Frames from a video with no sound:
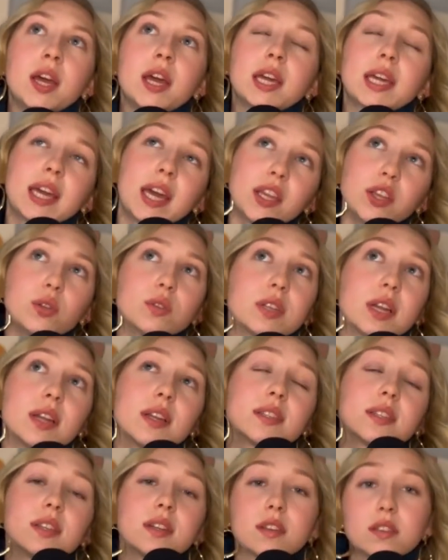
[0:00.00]
can you tell
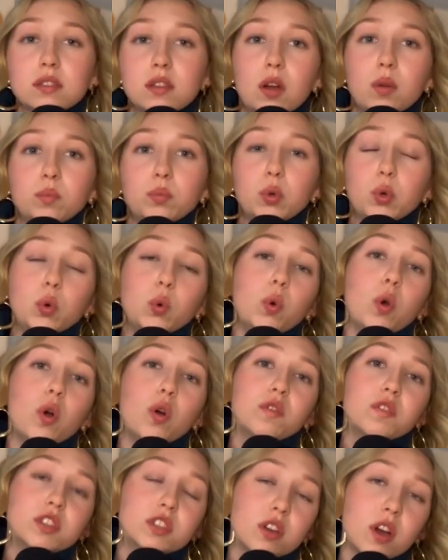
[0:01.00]
us an example
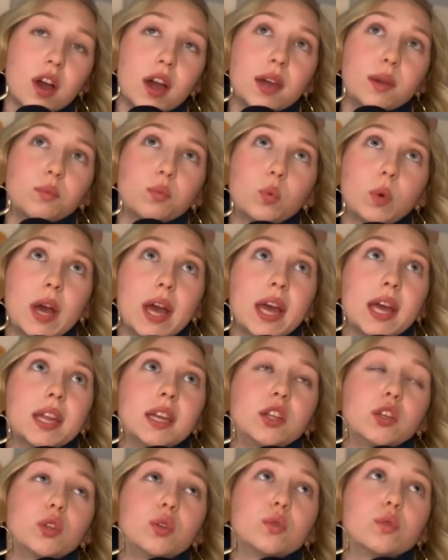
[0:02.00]
of a time when
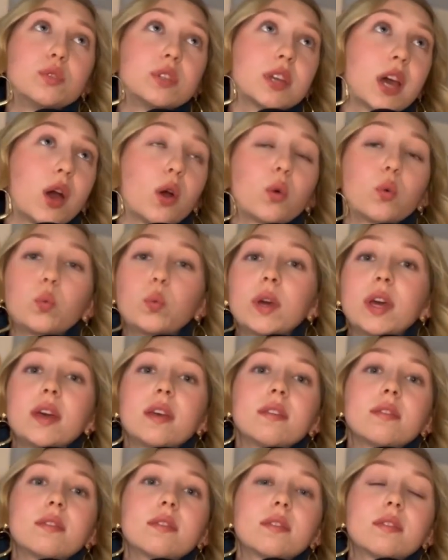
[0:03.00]
you dealt
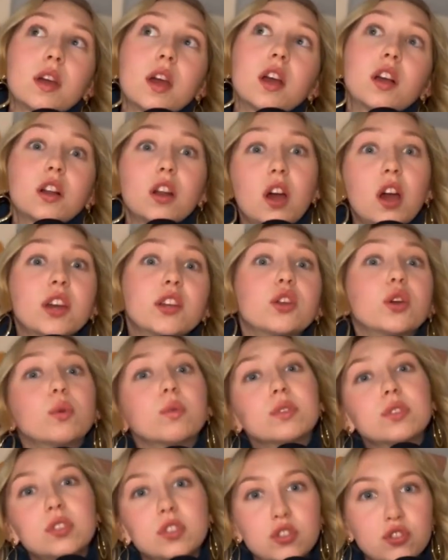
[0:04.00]
with a client who was
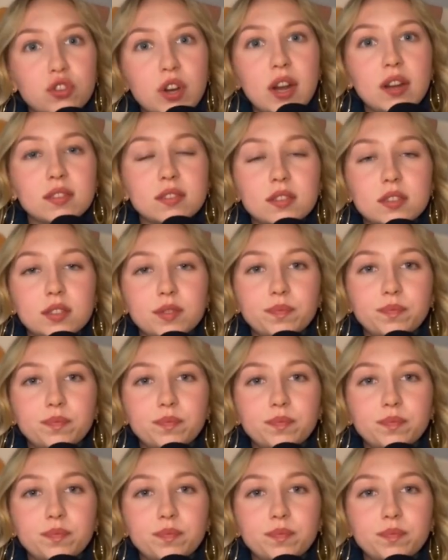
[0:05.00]
distressed?